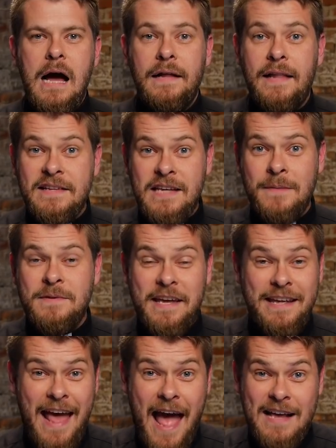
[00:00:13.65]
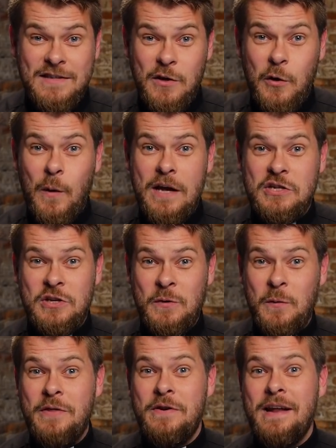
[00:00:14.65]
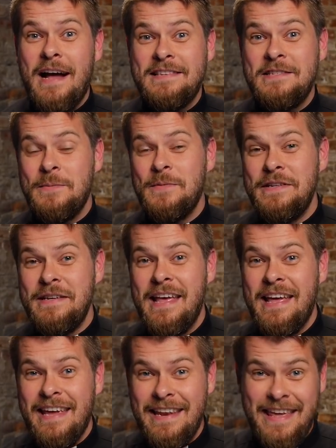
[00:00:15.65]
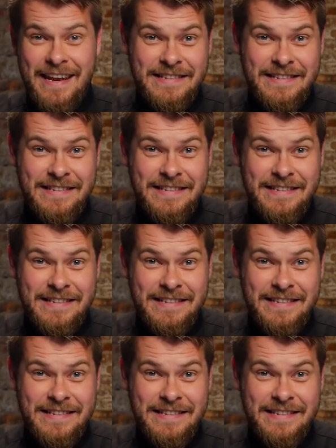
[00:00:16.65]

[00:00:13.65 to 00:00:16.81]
lot of times I get asked the question whether or not someone can get a